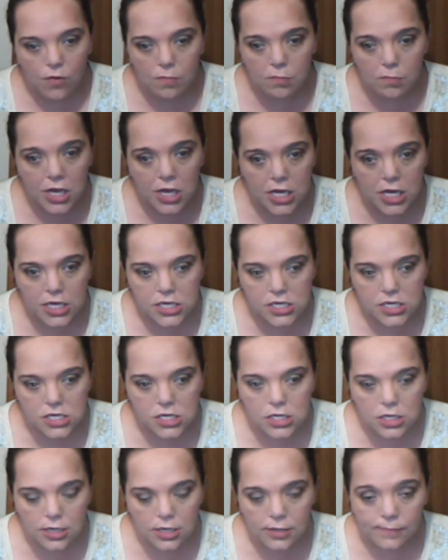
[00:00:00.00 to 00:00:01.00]
for
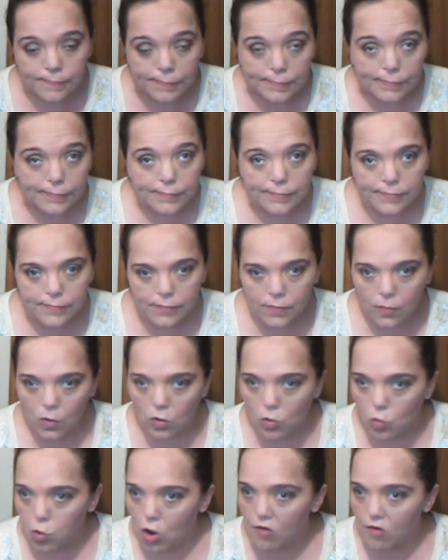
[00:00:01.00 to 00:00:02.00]
me,
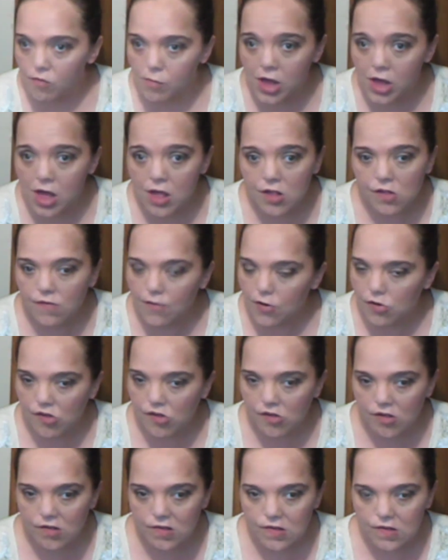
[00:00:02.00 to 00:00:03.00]
12 minutes
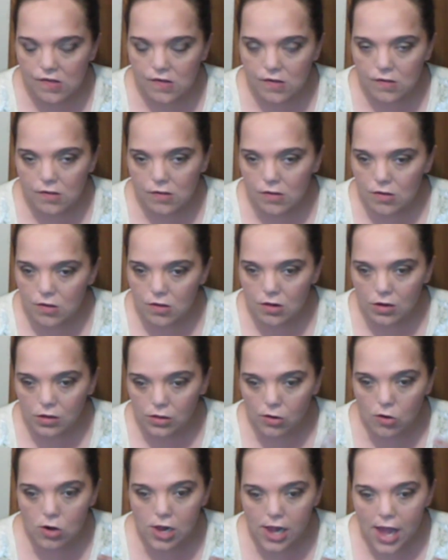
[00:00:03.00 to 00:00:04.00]
versus
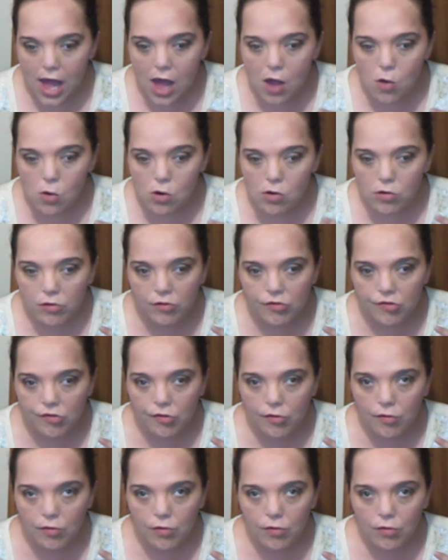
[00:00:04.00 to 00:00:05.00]
30
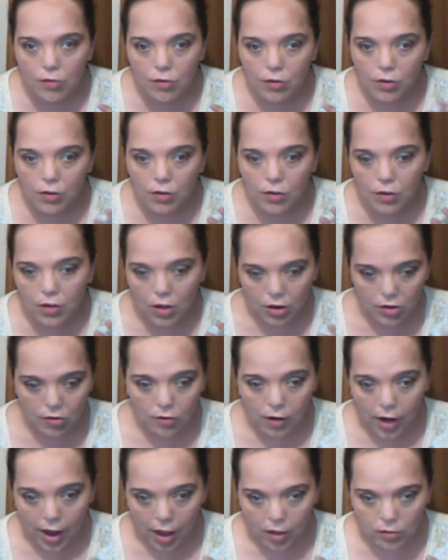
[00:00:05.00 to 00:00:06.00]
hours
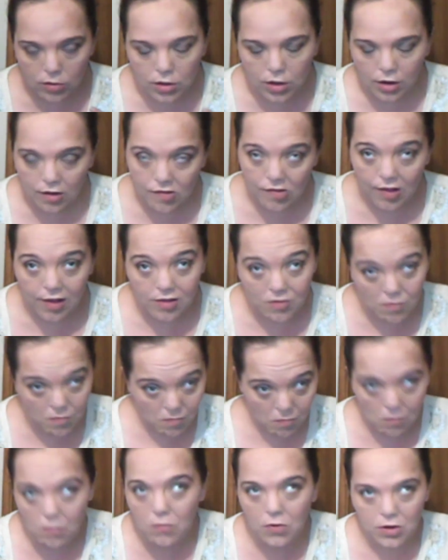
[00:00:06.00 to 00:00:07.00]
on Greyhound, because
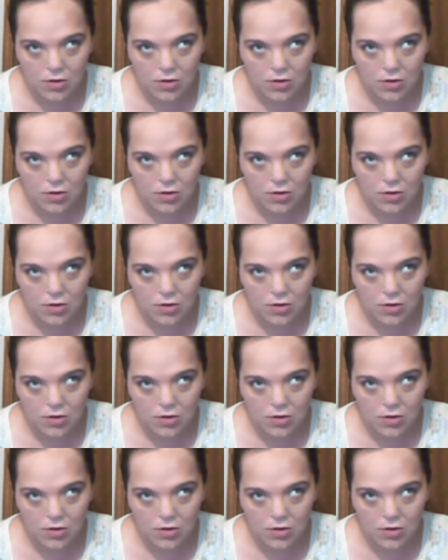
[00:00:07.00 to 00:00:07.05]
that's